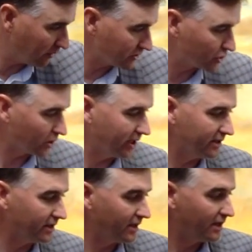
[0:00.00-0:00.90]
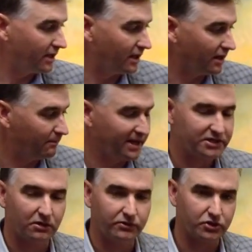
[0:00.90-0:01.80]
an upward trend
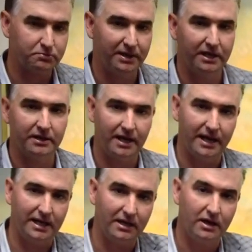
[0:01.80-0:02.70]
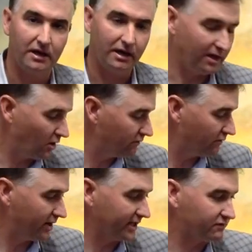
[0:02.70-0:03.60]
based on your spend today
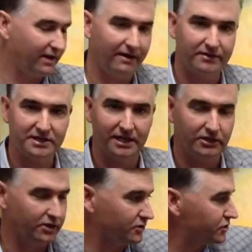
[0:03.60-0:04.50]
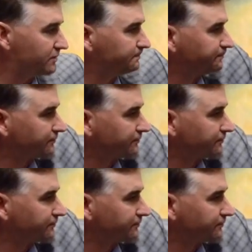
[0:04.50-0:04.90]
over the next 5 to 10 years.